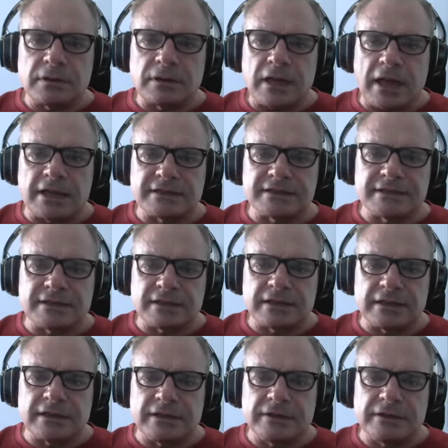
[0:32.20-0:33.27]
has
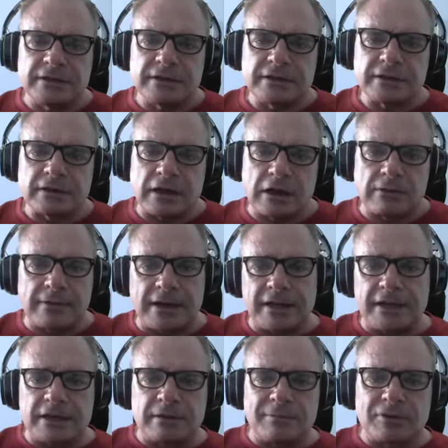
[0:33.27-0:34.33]
declared
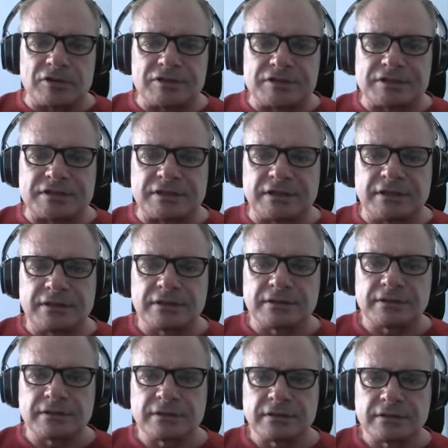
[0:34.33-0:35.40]
already an emergency,
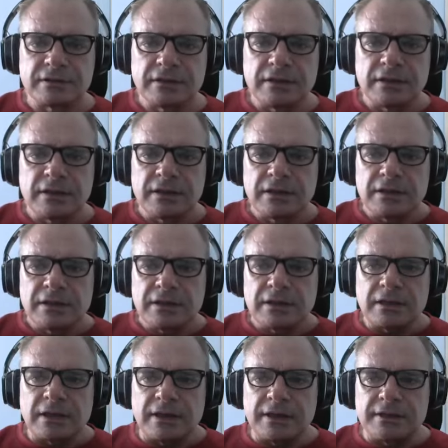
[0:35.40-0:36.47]

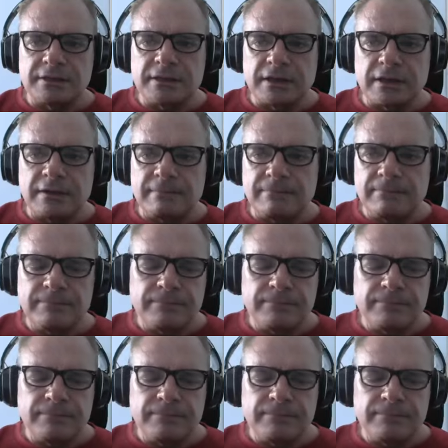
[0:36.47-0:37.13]
and um,